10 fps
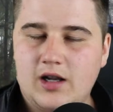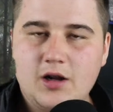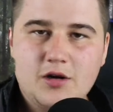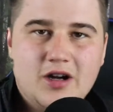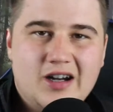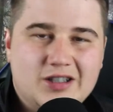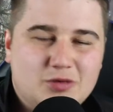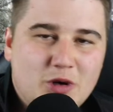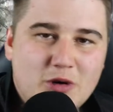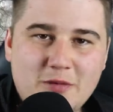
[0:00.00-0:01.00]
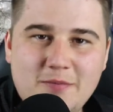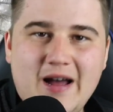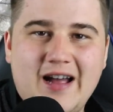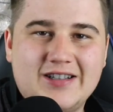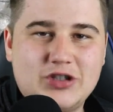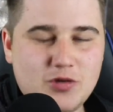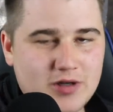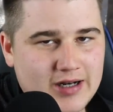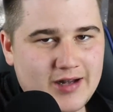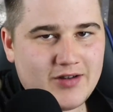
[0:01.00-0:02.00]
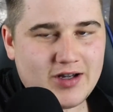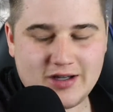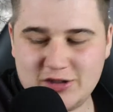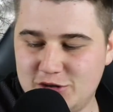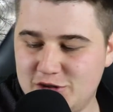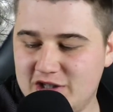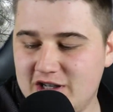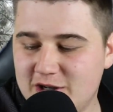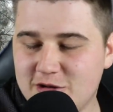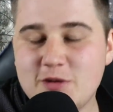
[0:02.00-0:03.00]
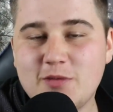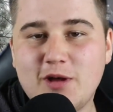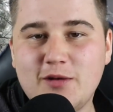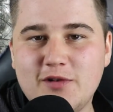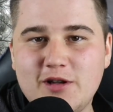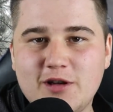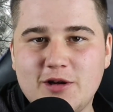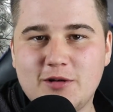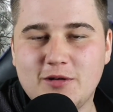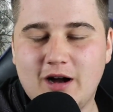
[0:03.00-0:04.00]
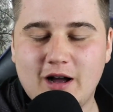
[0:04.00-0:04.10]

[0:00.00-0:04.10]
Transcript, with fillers: Hello guys, welcome back to another cushy crypto video.